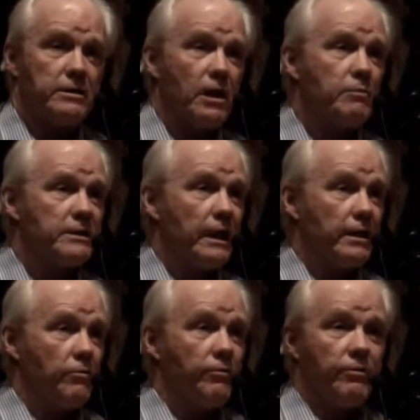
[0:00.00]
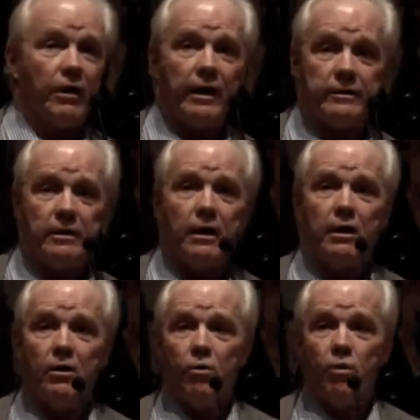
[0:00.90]
it's almost like a flood
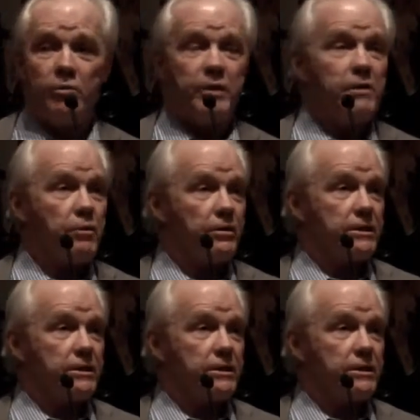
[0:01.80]
where people